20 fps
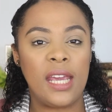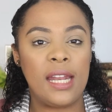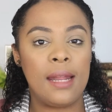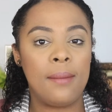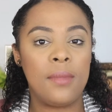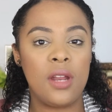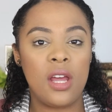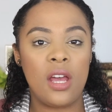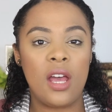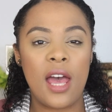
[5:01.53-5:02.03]
and
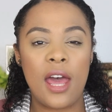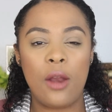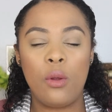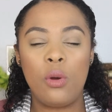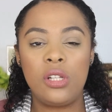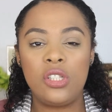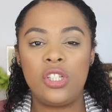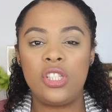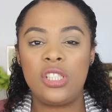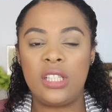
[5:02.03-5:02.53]
I'm not I
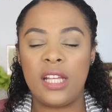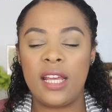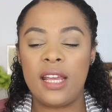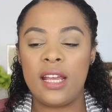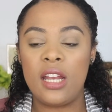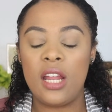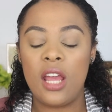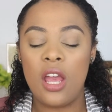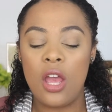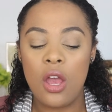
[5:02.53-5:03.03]
don't
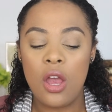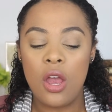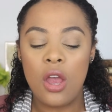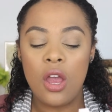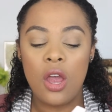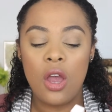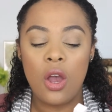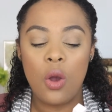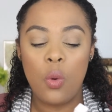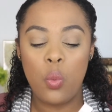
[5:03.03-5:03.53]
understand
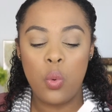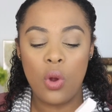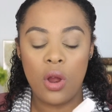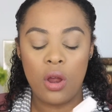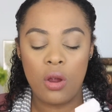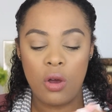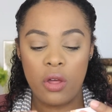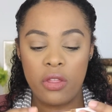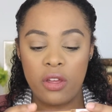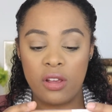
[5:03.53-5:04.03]

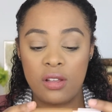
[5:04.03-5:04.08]
where all the